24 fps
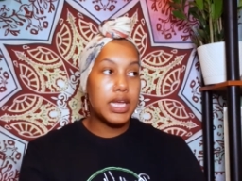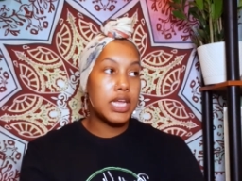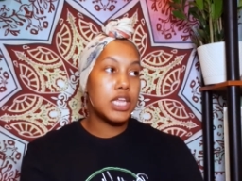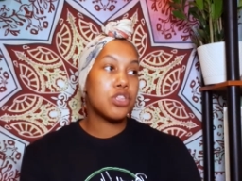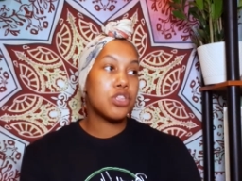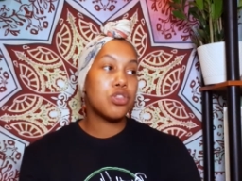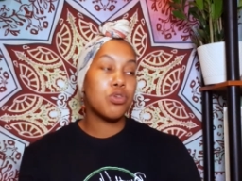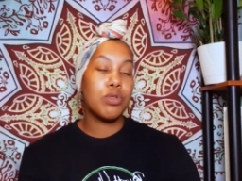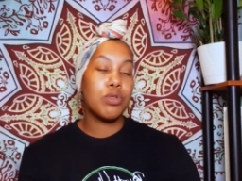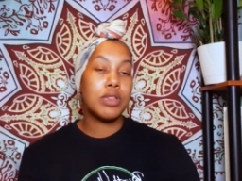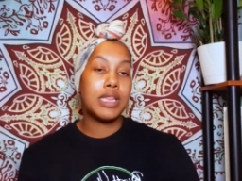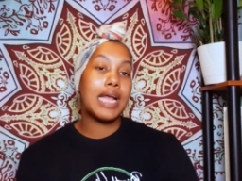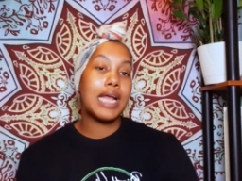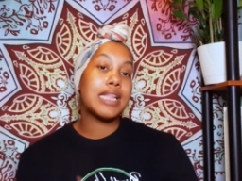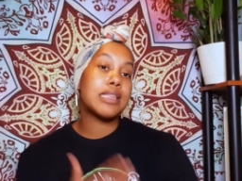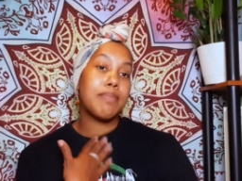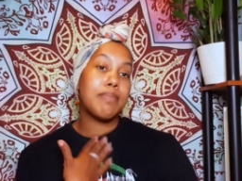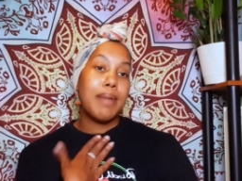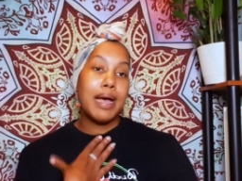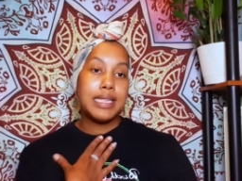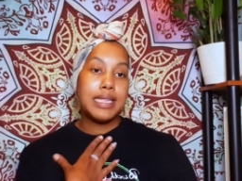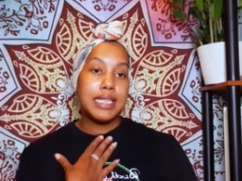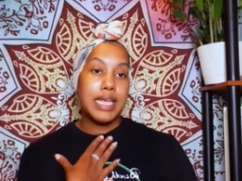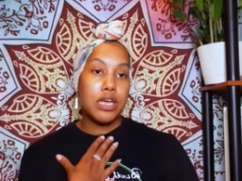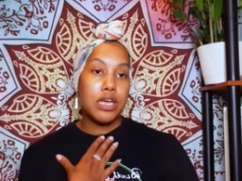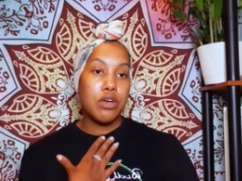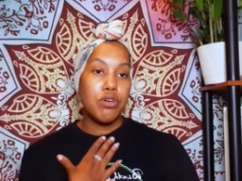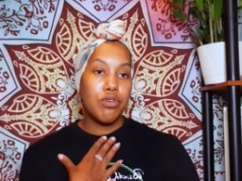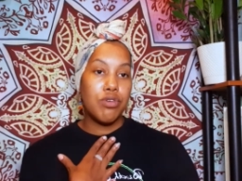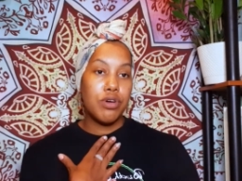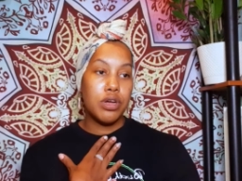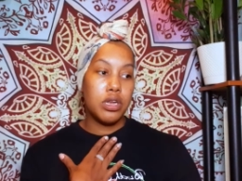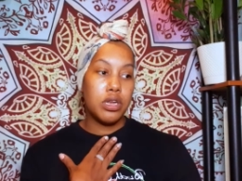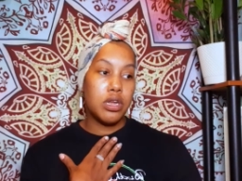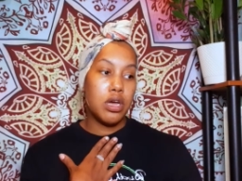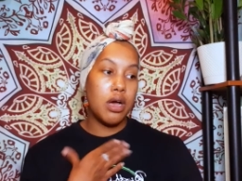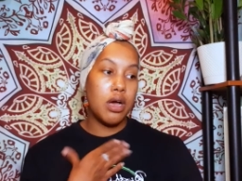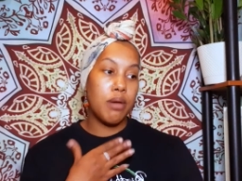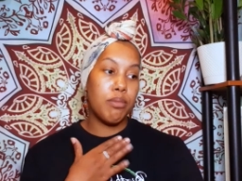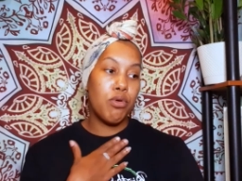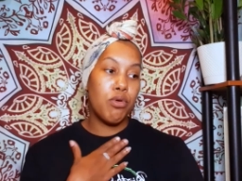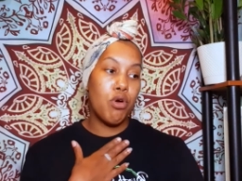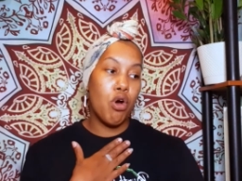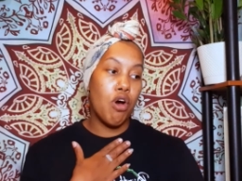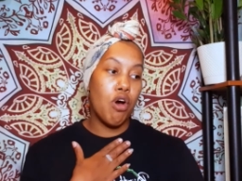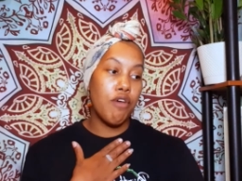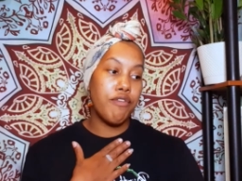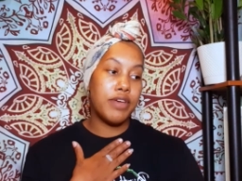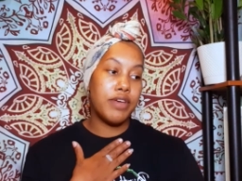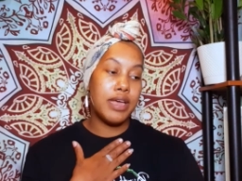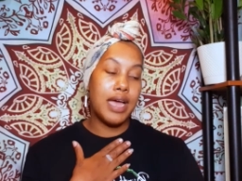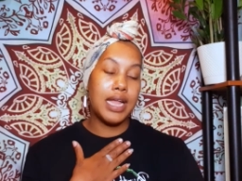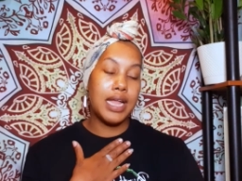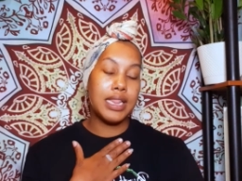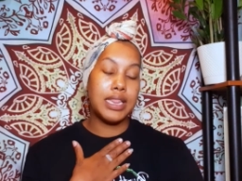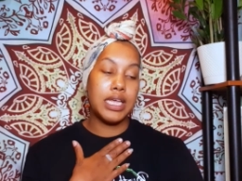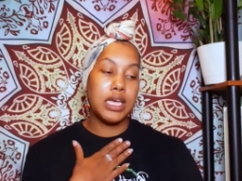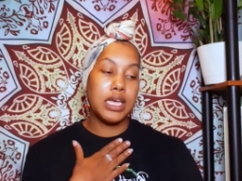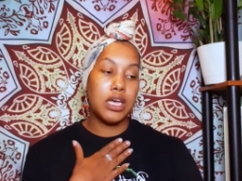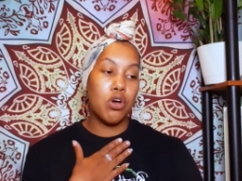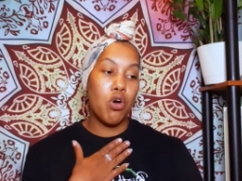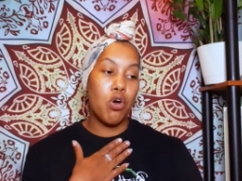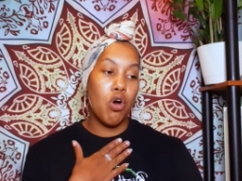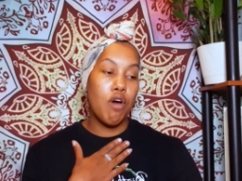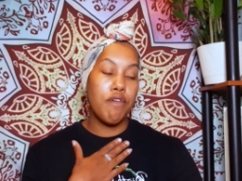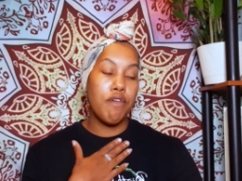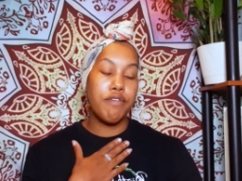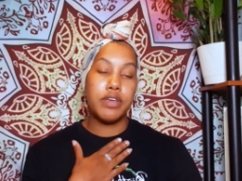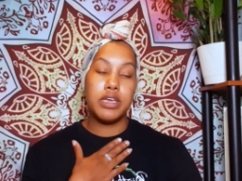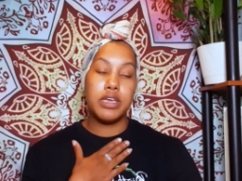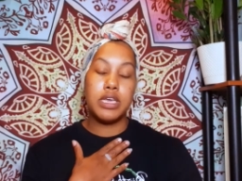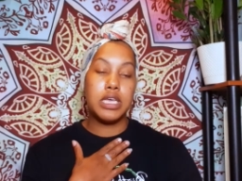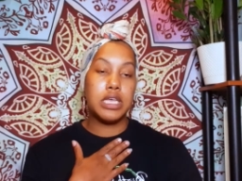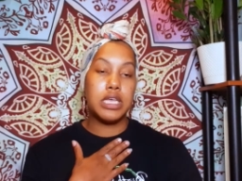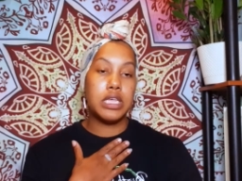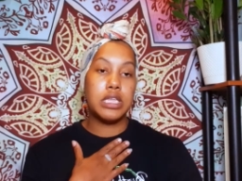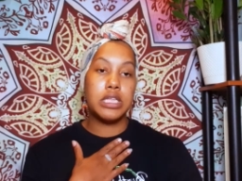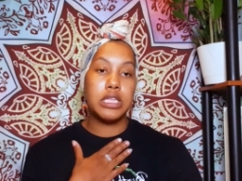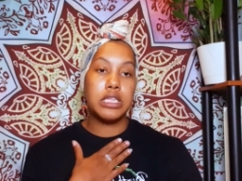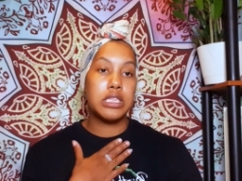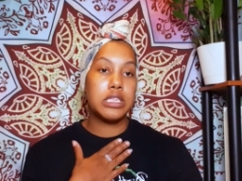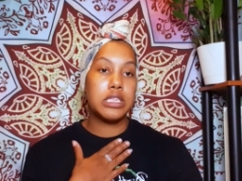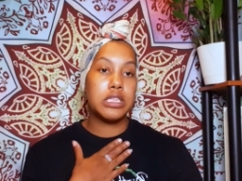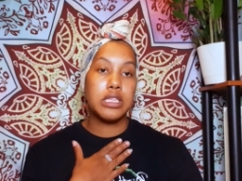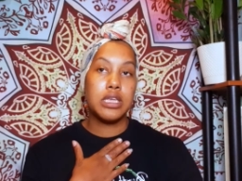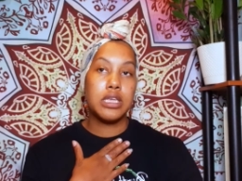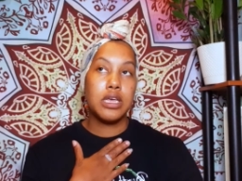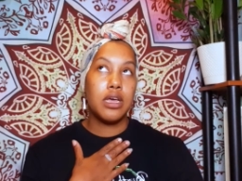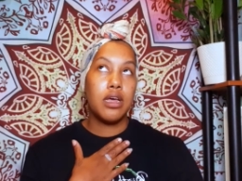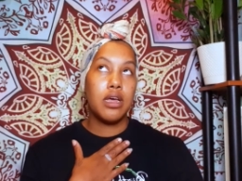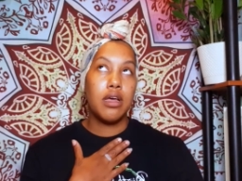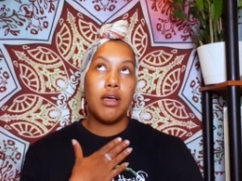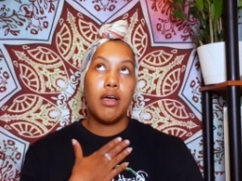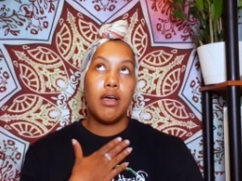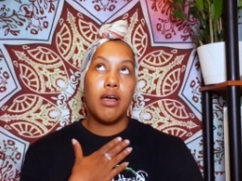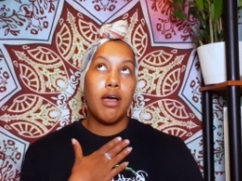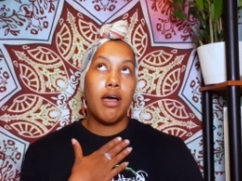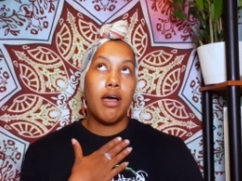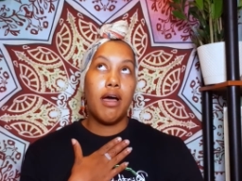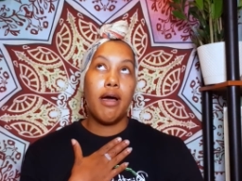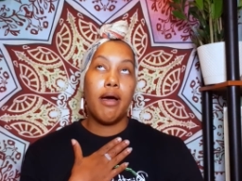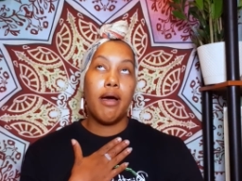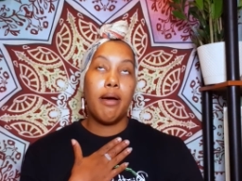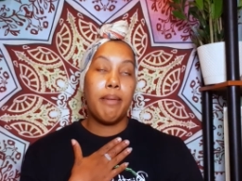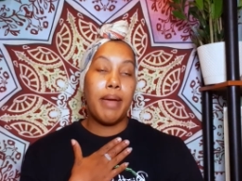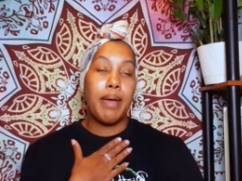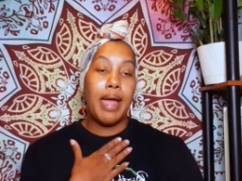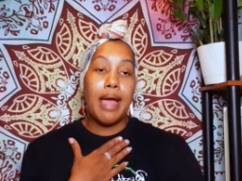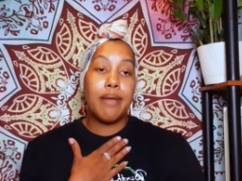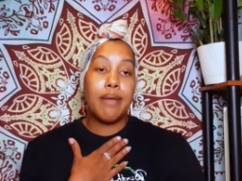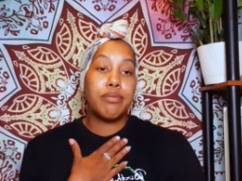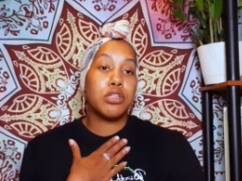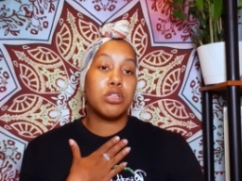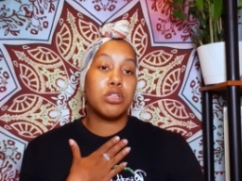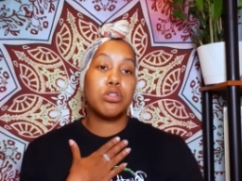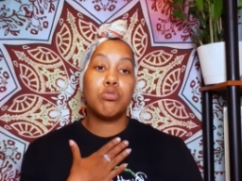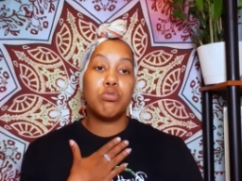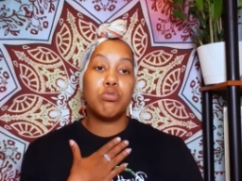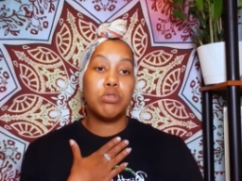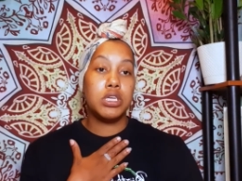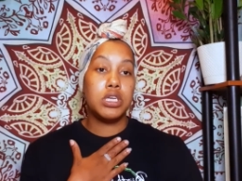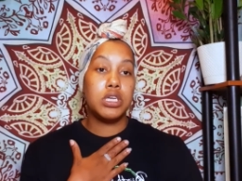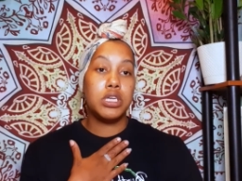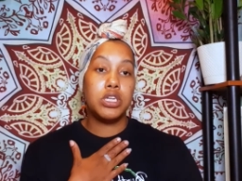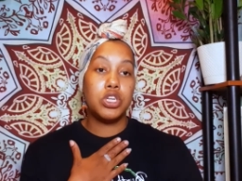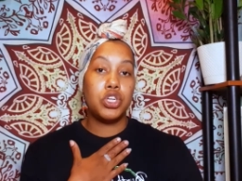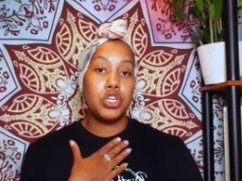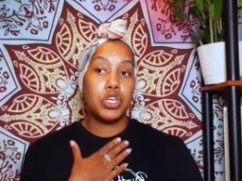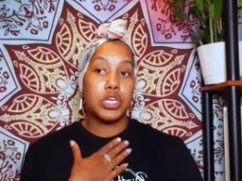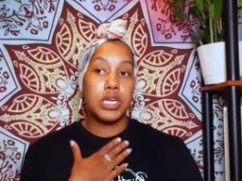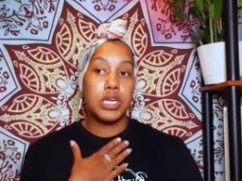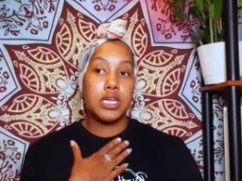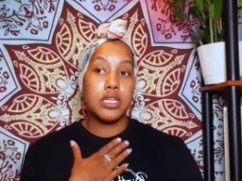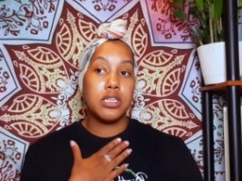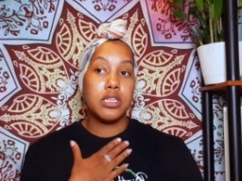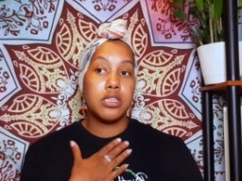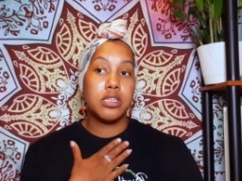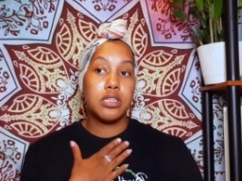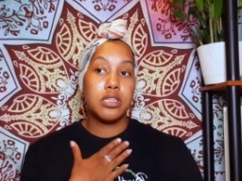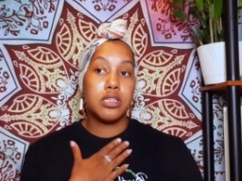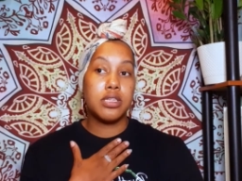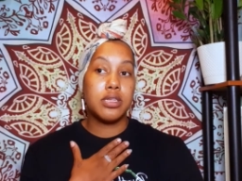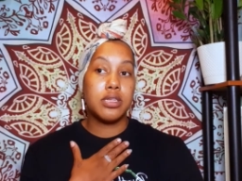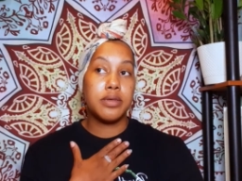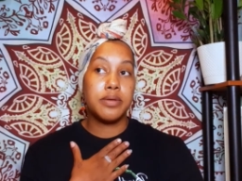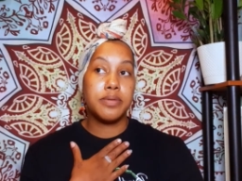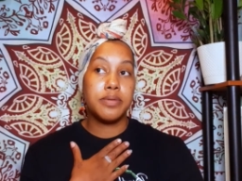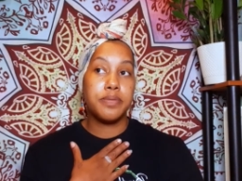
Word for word: And so that's my take on um, coffee. I think coffee is um, absolutely just